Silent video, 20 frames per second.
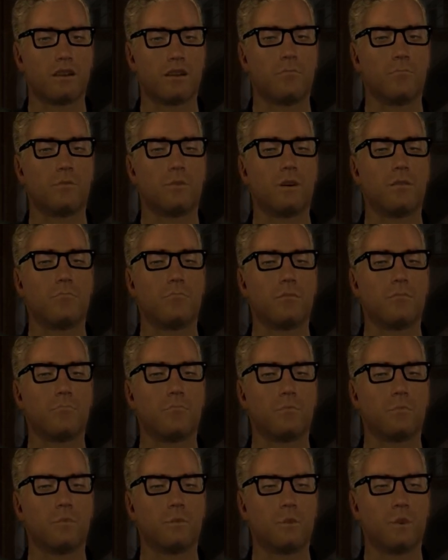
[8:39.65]
The
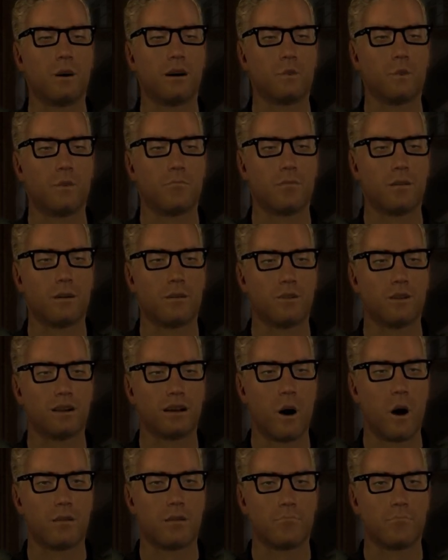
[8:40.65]
problem was what mattered to